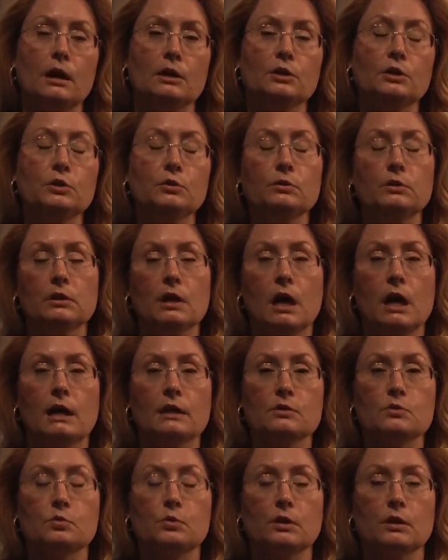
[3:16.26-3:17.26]

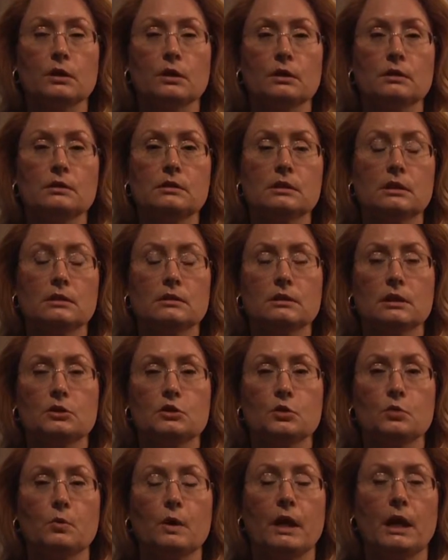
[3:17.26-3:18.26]
utilize words in
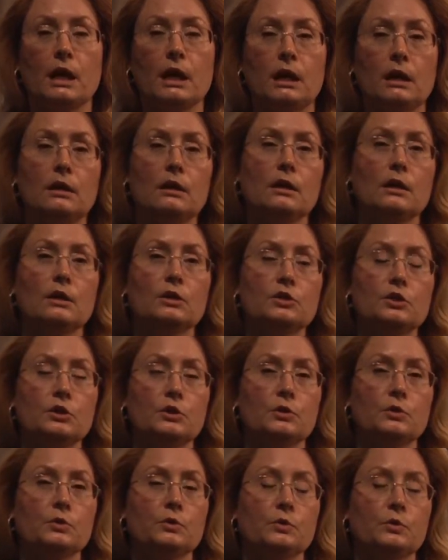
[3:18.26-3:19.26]
such a way
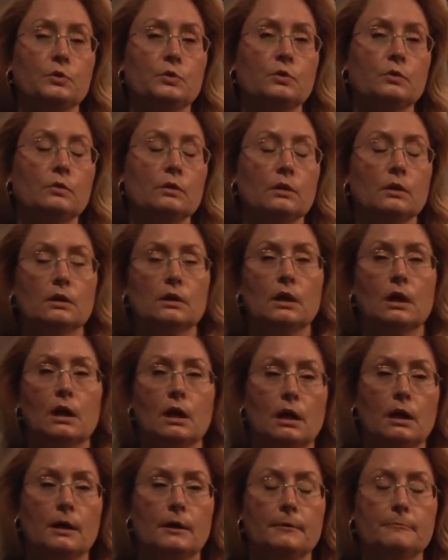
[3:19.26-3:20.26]
to
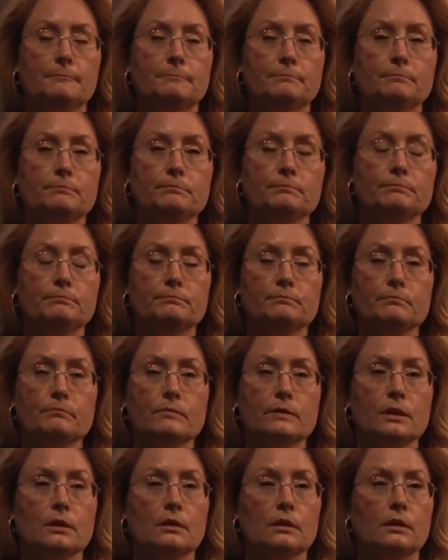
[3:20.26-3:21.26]
kind
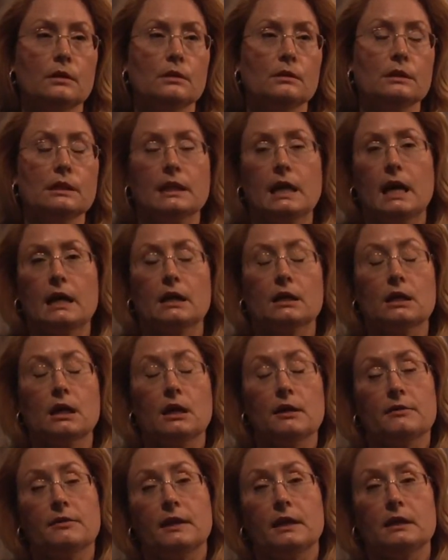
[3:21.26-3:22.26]
of
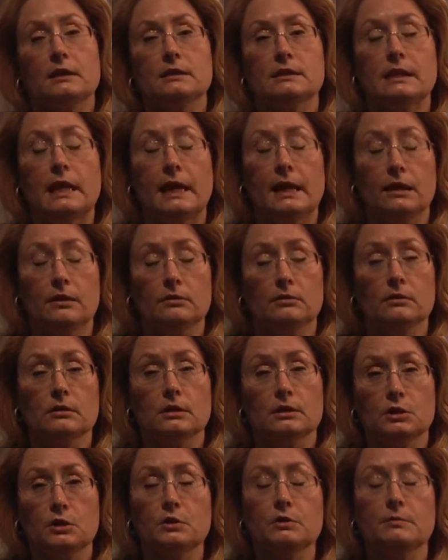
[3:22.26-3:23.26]
cut things down,
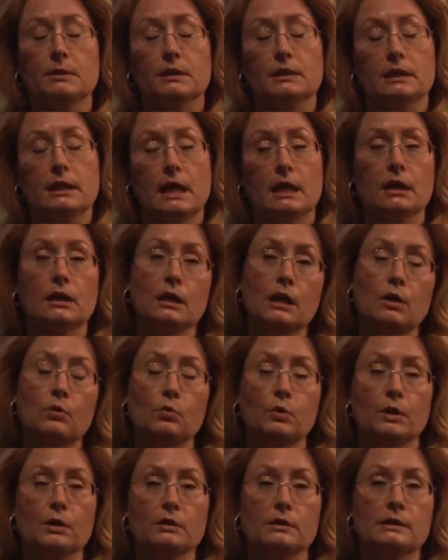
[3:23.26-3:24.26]
to kind of cut
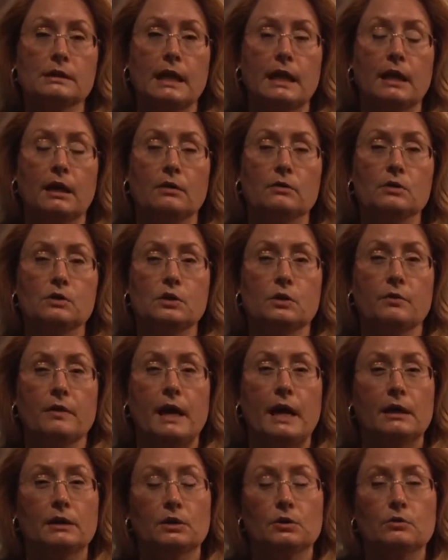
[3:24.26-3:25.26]
words down so
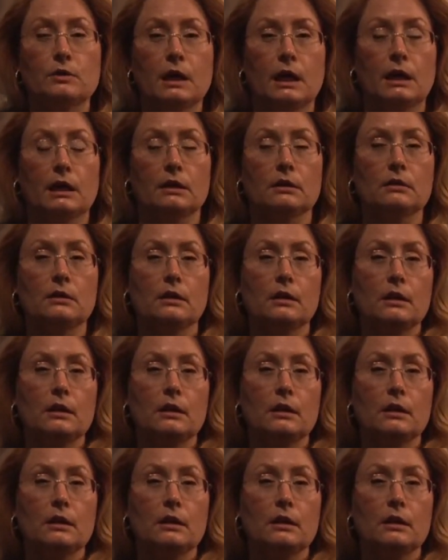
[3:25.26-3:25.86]
that you can